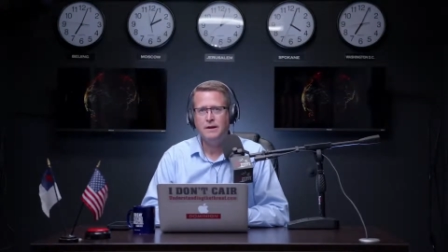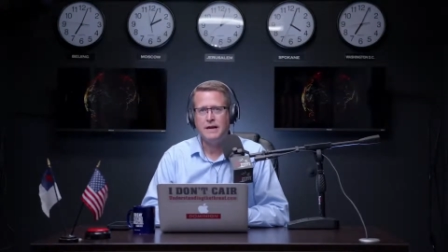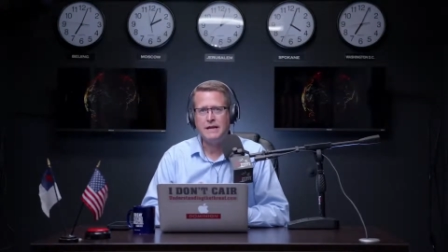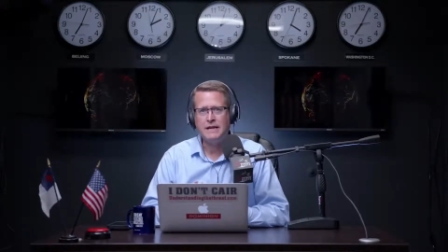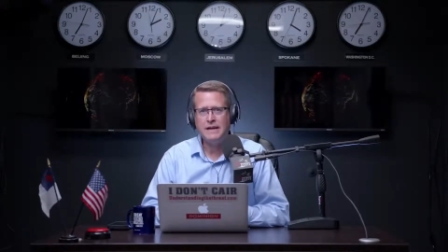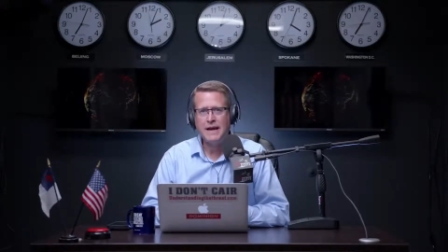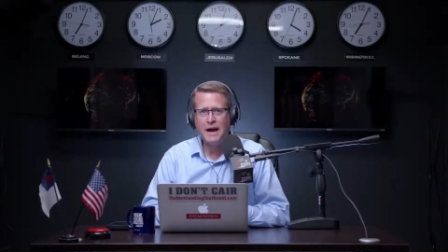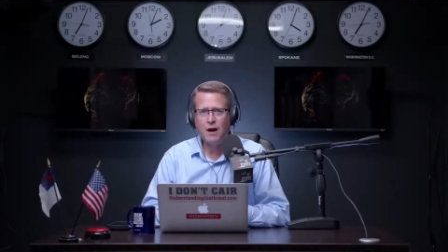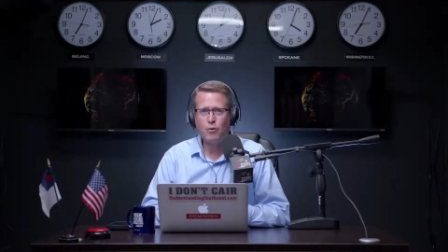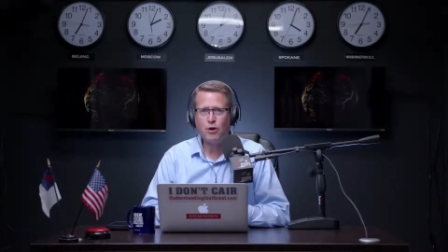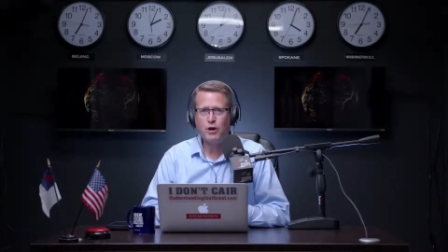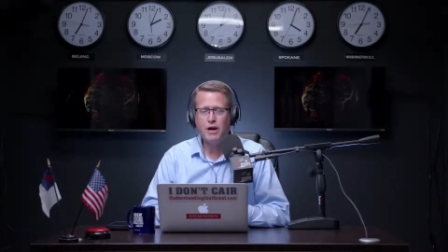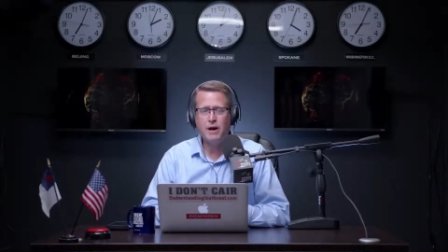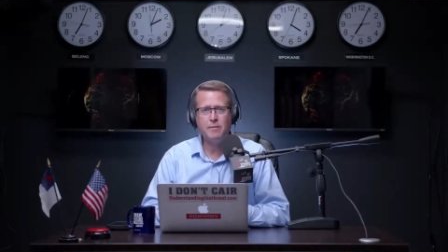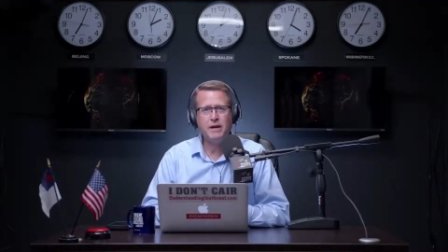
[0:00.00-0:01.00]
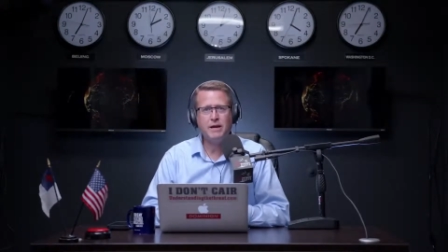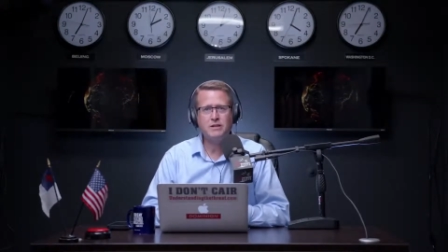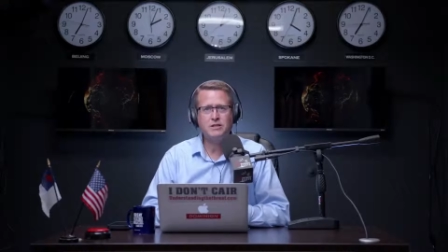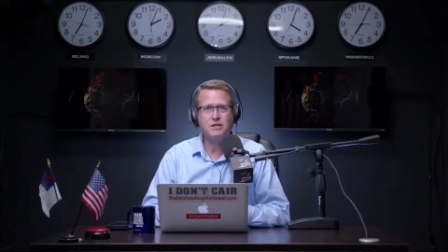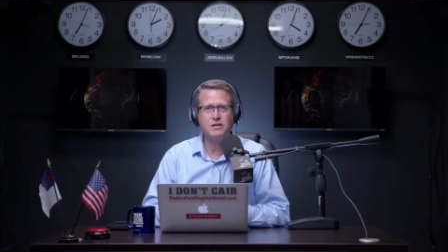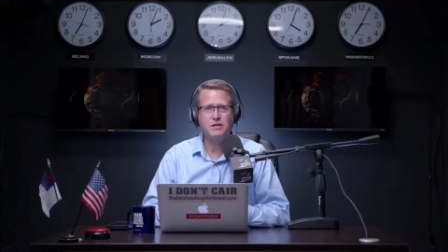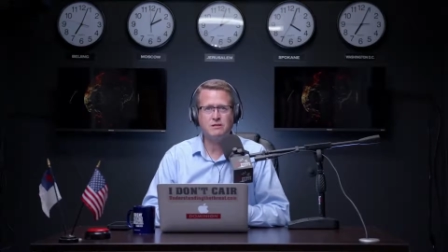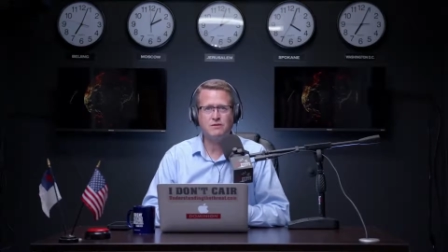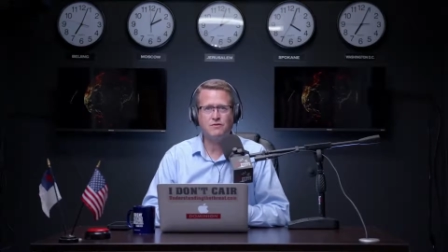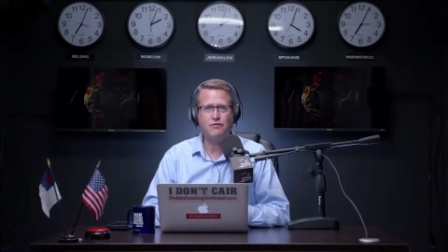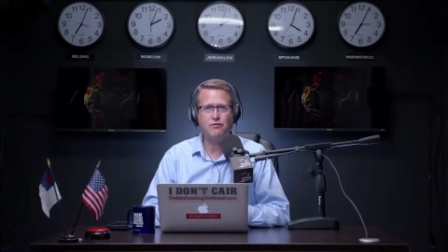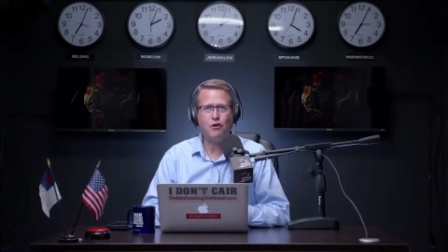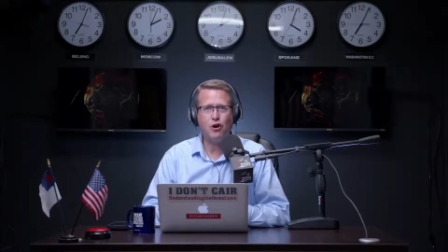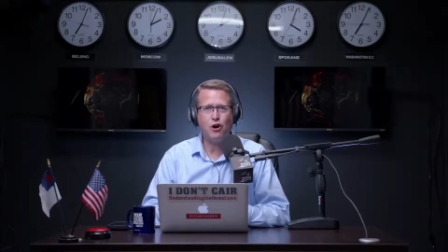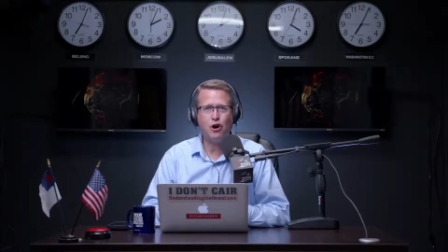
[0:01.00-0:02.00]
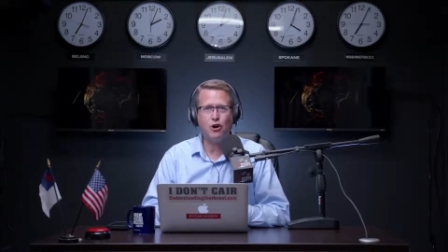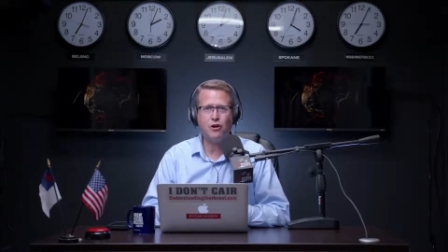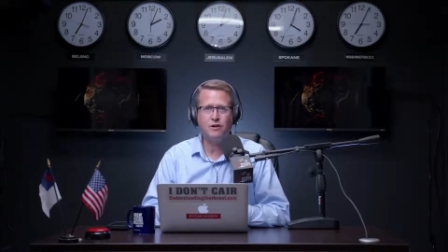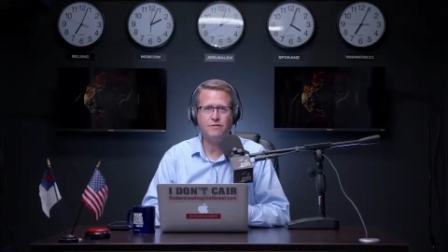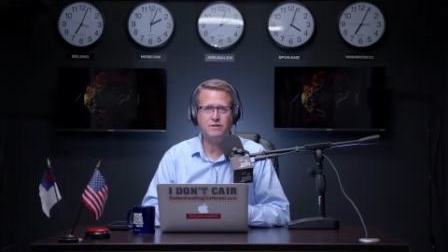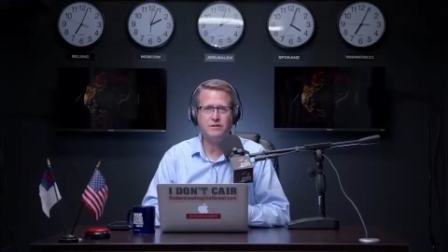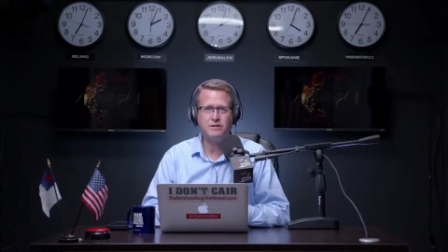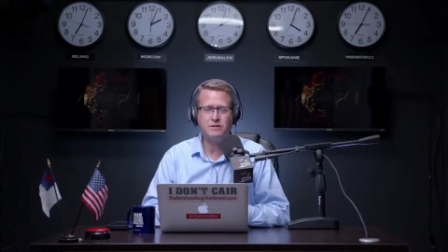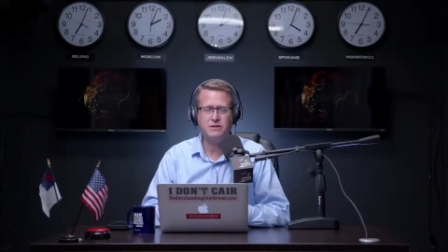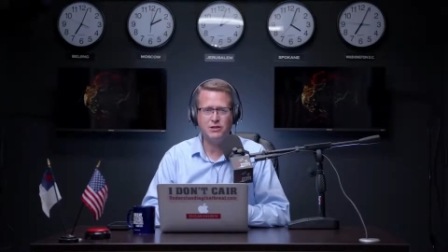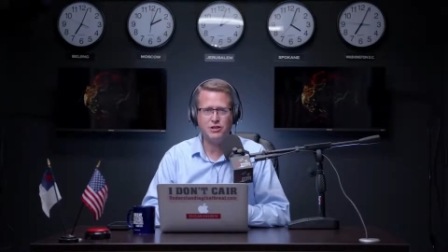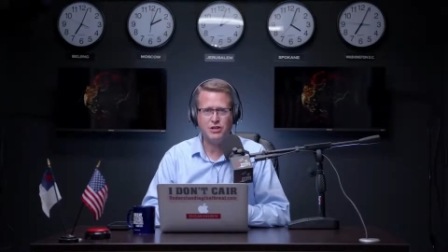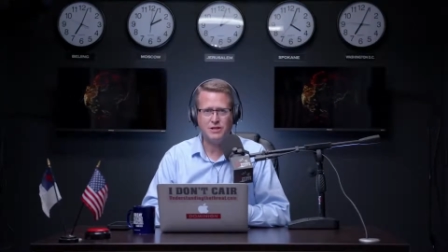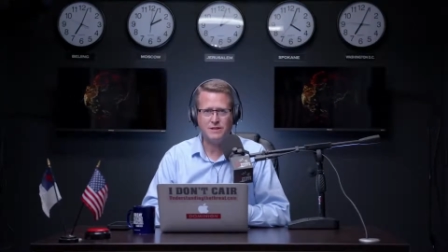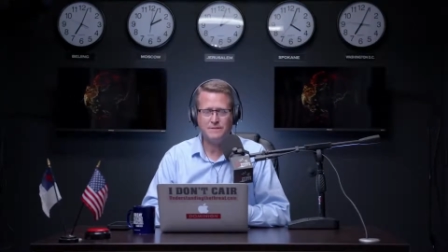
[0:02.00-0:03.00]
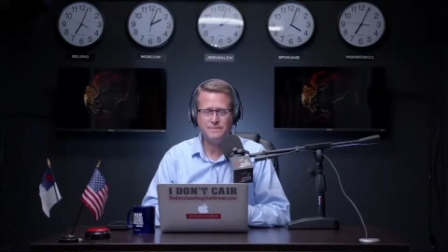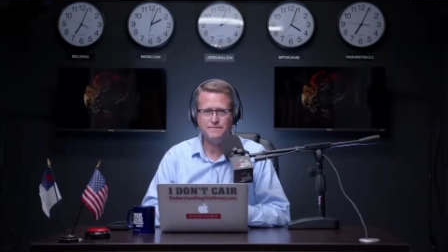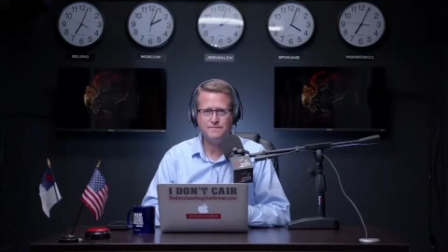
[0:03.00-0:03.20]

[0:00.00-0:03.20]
And now we're coming into this fall of decision